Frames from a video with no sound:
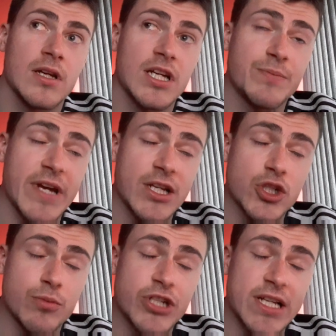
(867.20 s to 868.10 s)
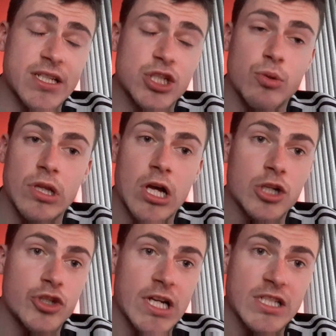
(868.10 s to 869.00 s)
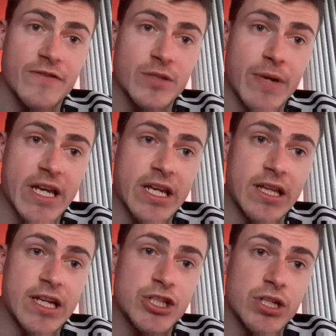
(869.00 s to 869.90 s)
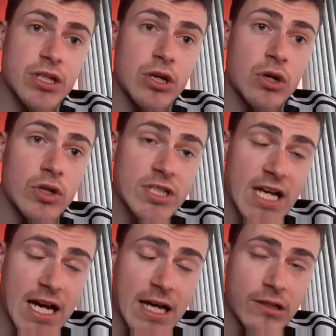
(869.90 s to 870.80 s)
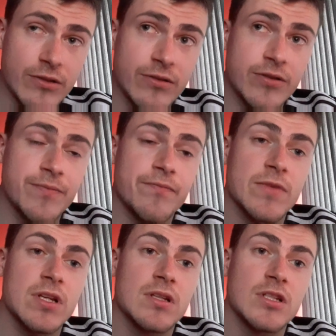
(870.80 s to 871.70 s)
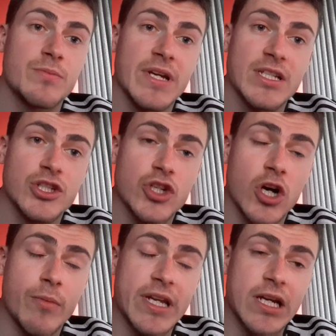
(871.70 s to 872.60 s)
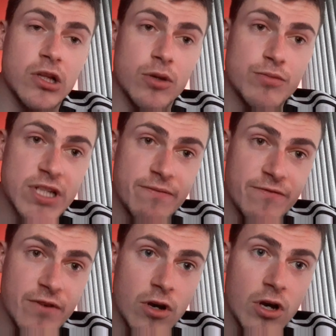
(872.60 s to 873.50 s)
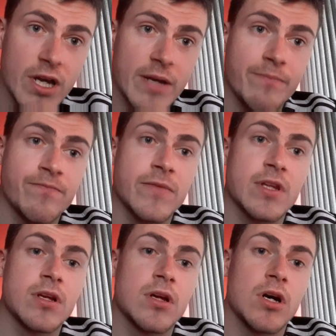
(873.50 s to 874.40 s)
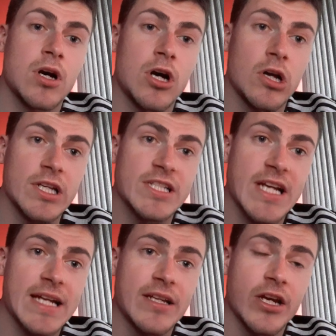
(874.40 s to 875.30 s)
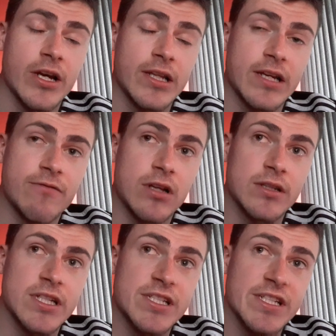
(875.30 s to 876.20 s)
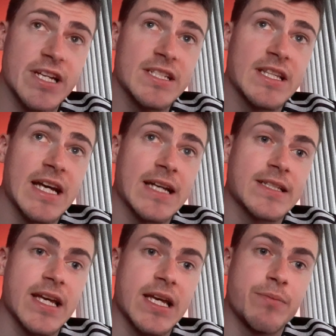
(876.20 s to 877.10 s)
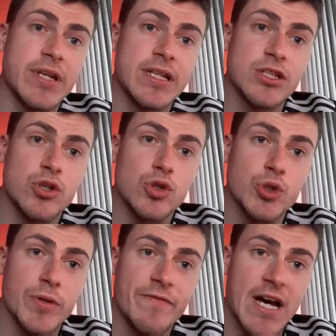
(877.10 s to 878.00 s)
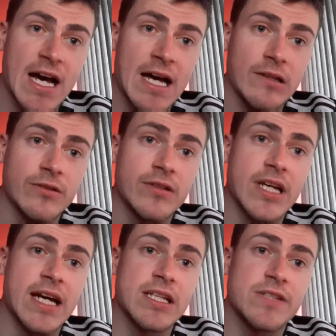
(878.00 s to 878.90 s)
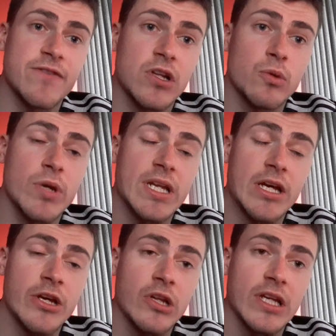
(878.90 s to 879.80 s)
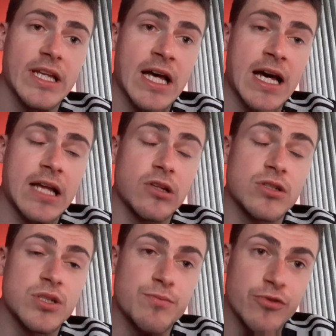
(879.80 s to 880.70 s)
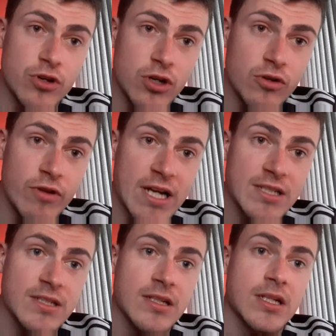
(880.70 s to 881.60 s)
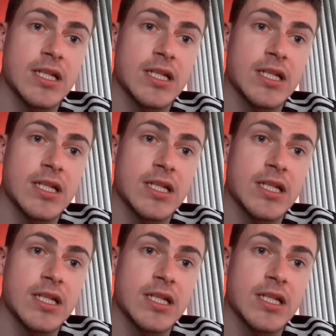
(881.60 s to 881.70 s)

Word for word: He's been subjected to a lot of transfer speculation though as Haaland. There's been so many clubs in for him. Ollie said earlier on this season that he's keeping in touch with Haaland and is following Erling Haaland's progress.